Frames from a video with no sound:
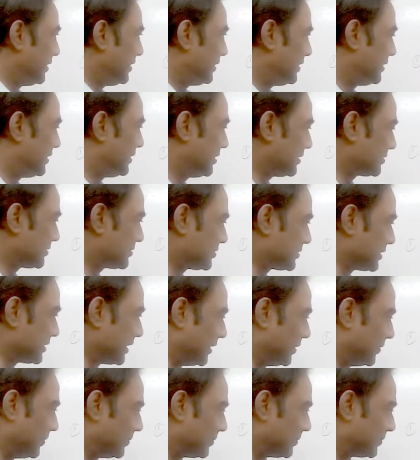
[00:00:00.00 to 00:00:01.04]
This is
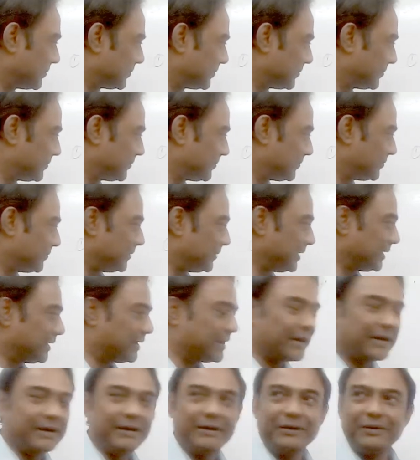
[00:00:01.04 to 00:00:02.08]
how we
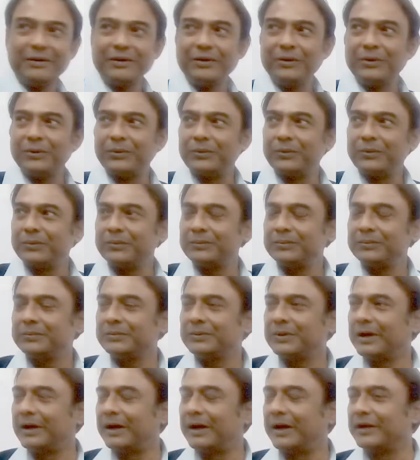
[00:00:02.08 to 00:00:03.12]
guarantee you
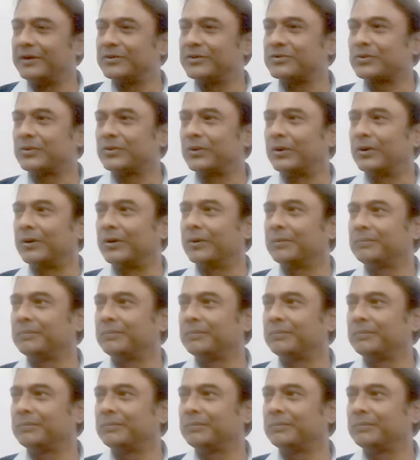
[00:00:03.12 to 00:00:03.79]
a high score.